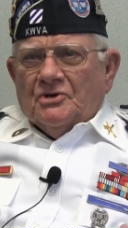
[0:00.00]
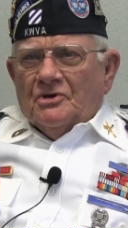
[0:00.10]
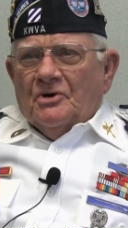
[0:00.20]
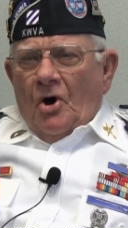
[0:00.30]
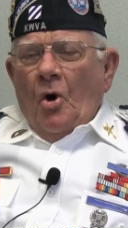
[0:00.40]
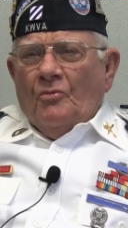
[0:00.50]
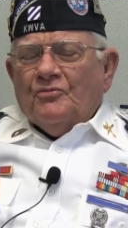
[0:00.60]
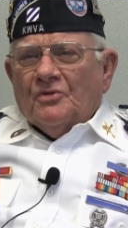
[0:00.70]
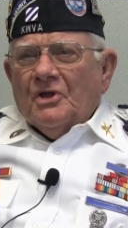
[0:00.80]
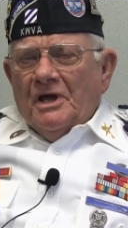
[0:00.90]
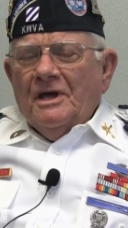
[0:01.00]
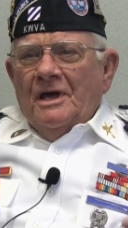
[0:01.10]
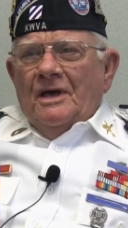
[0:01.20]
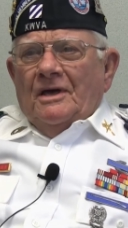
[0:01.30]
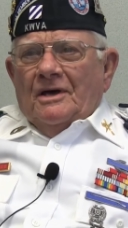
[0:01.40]
to
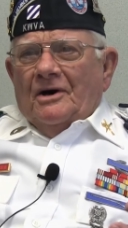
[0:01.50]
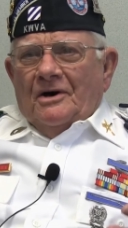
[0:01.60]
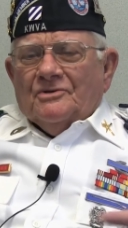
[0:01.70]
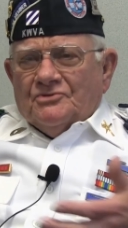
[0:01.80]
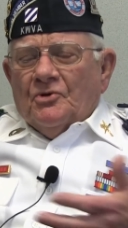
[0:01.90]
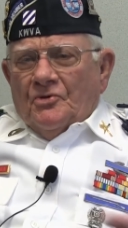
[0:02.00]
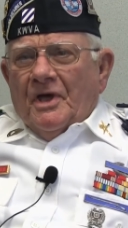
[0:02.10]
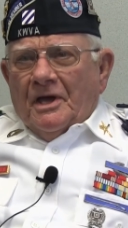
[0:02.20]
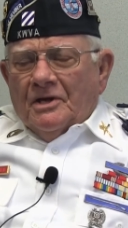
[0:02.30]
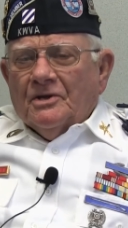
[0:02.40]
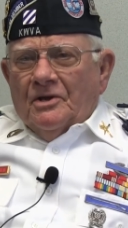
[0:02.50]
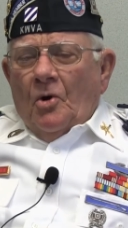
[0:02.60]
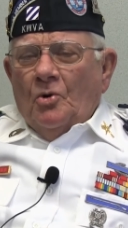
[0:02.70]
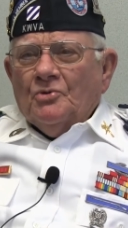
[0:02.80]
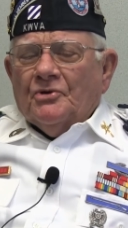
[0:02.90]
hopefully uh, so they could
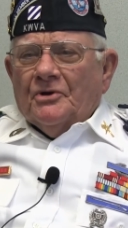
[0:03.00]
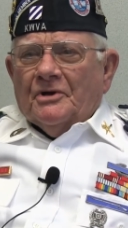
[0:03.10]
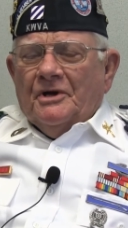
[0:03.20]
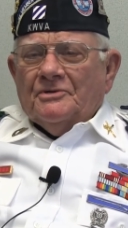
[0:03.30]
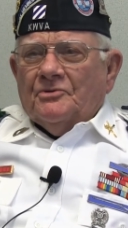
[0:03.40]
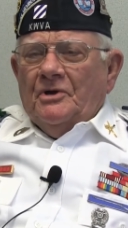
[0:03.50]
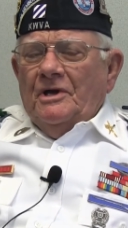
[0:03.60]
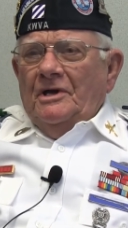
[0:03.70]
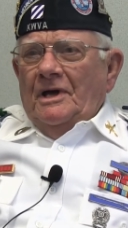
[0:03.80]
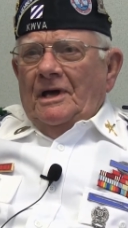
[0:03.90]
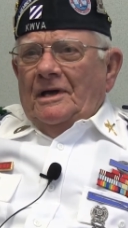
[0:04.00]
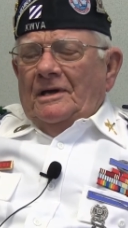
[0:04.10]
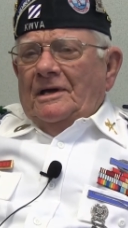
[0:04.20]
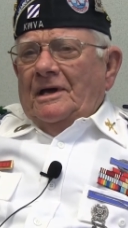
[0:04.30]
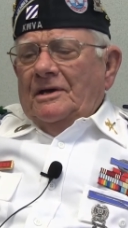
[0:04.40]
hold their country,
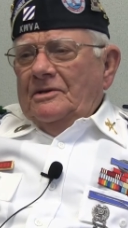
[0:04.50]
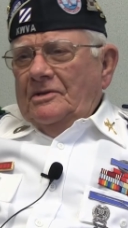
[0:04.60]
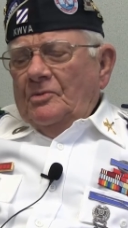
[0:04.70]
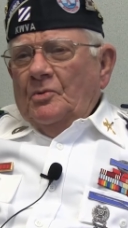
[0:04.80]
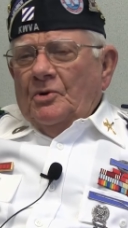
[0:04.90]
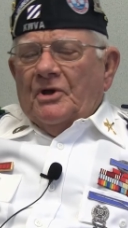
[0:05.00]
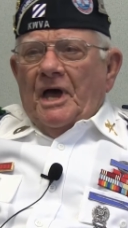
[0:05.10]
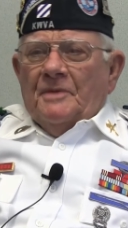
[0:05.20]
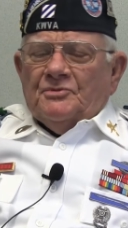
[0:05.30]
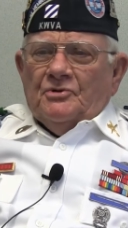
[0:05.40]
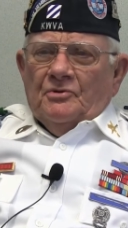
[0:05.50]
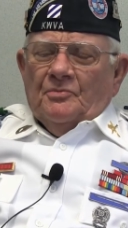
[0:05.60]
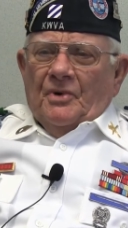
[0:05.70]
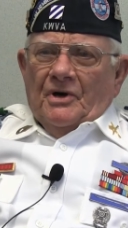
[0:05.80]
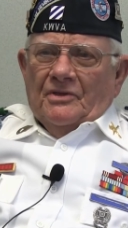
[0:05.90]
and they were
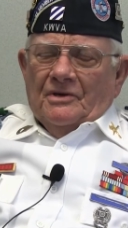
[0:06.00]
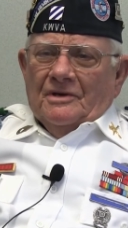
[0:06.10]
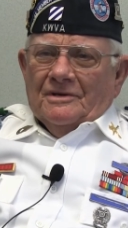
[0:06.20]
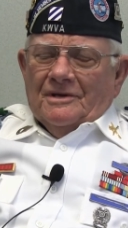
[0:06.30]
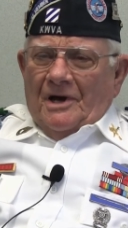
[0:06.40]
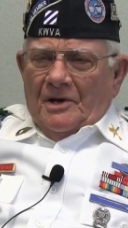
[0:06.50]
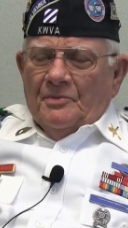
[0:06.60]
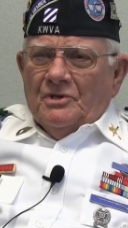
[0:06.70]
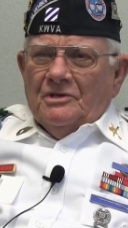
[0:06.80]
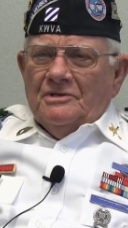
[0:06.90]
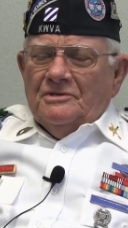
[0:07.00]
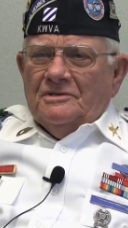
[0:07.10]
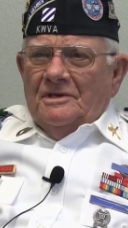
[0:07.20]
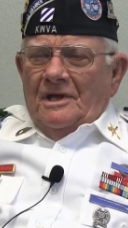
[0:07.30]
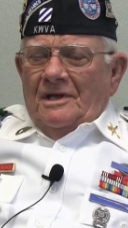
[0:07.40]
captured by the
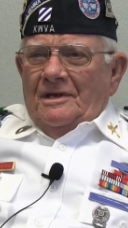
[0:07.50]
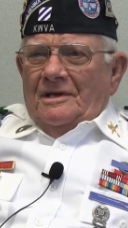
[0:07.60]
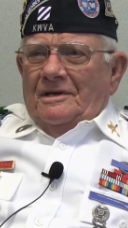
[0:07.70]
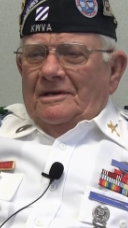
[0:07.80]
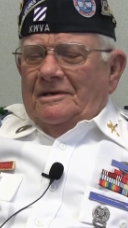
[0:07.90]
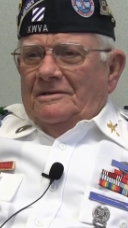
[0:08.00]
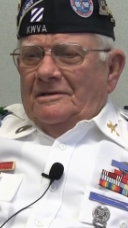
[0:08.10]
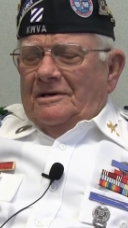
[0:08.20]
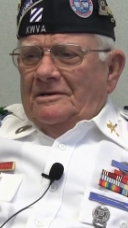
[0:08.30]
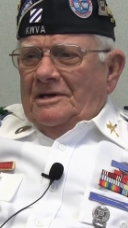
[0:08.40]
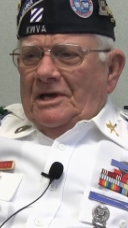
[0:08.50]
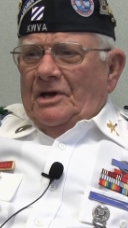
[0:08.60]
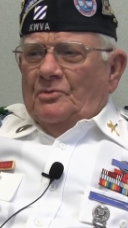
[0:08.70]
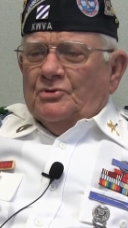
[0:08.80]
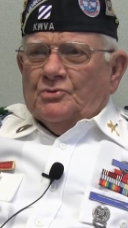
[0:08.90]
communists. And uh,
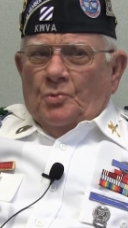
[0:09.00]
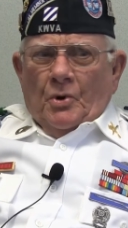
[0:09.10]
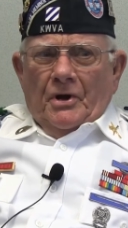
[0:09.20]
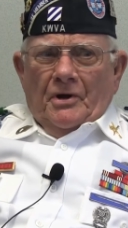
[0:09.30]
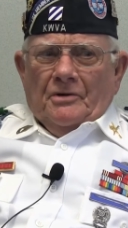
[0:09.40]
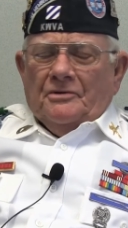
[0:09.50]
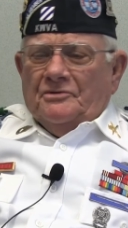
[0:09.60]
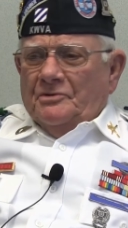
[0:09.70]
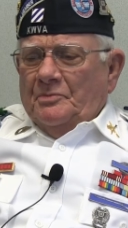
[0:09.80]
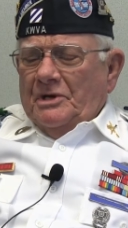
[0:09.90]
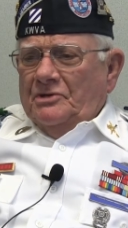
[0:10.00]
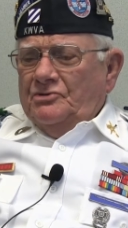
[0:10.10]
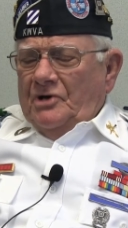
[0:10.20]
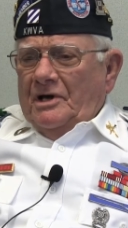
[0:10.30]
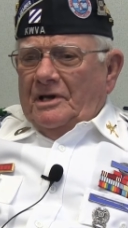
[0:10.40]
it was weird to be
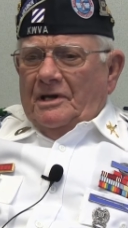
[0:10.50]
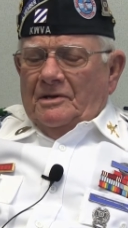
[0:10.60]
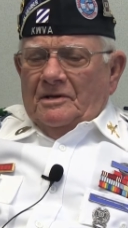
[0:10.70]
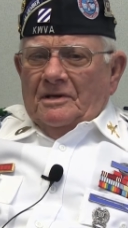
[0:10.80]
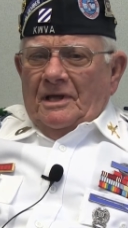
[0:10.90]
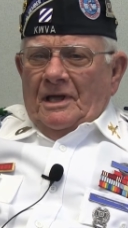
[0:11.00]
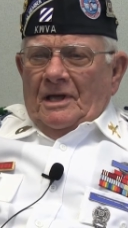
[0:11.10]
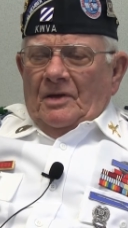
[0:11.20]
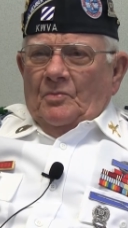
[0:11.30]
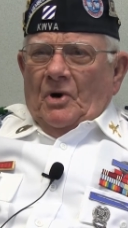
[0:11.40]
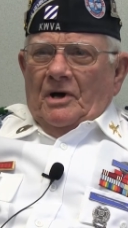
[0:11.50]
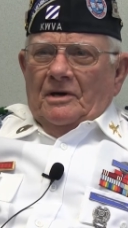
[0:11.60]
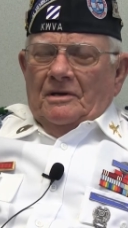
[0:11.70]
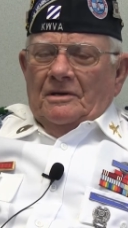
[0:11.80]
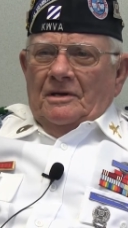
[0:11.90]
shot at
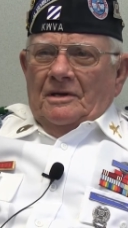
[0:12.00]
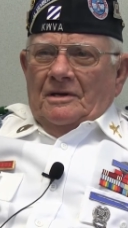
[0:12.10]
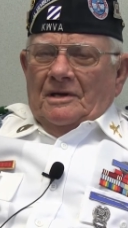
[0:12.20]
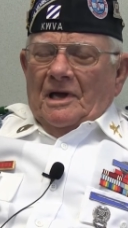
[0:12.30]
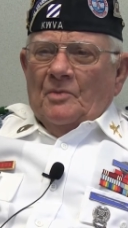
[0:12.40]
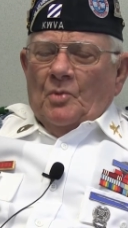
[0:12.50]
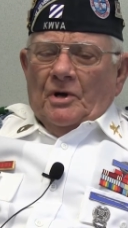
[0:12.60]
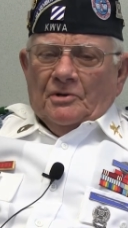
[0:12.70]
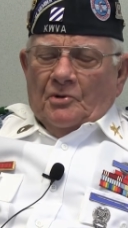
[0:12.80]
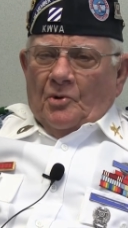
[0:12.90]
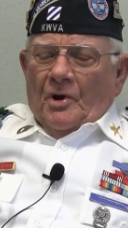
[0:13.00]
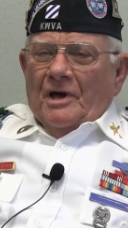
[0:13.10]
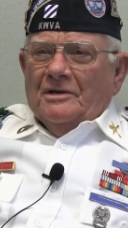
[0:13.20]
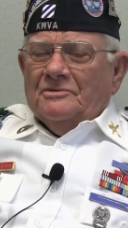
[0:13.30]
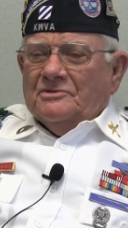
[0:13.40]
by M1
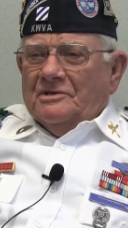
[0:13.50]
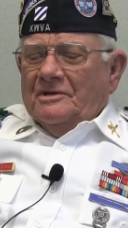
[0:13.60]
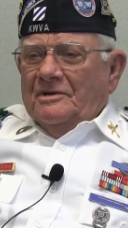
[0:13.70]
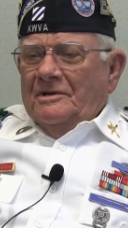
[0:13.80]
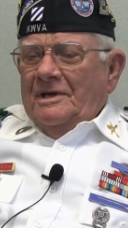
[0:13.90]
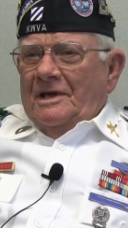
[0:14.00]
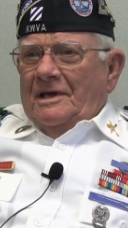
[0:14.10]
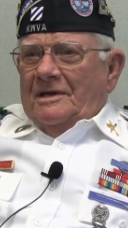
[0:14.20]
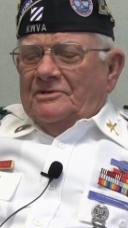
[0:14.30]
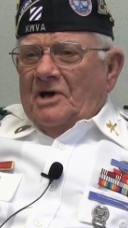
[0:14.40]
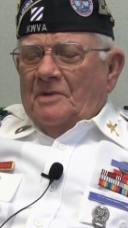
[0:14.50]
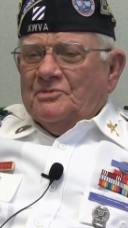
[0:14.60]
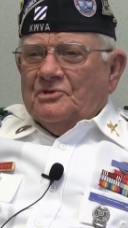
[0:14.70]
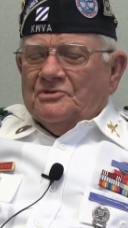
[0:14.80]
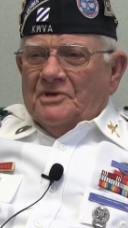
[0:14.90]
Garands and Thompson